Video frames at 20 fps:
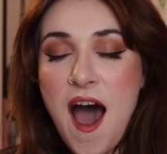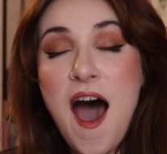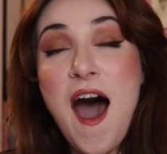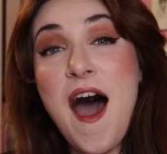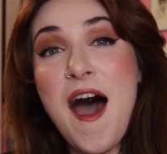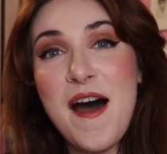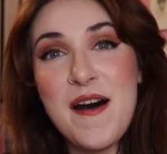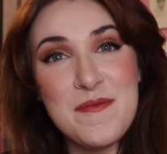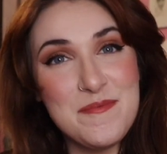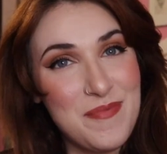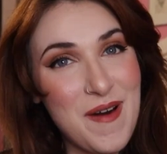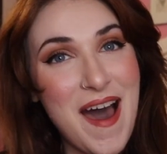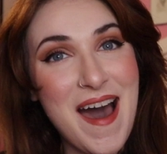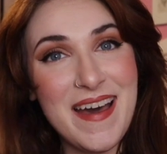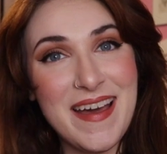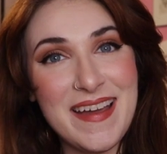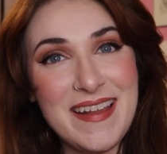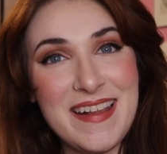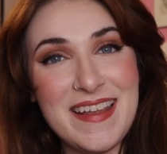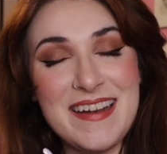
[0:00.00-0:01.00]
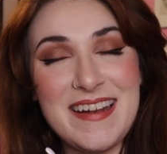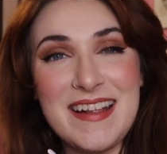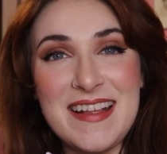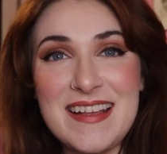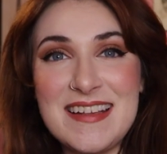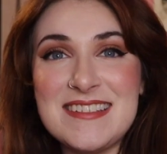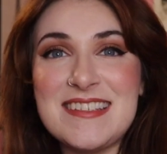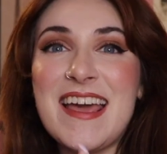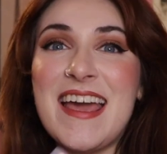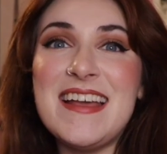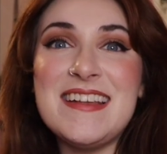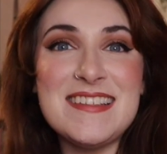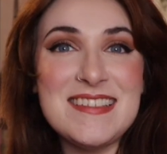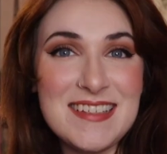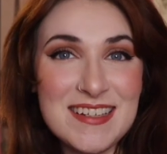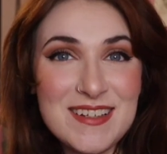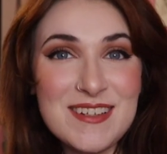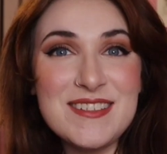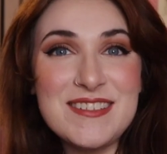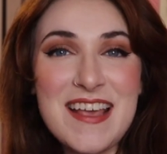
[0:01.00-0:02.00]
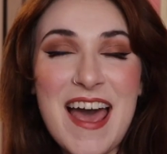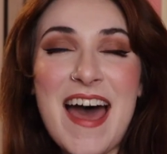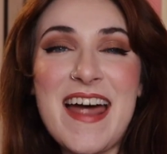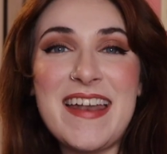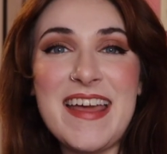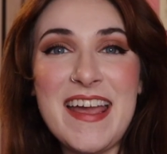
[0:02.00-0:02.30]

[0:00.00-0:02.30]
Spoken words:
But it is a single dad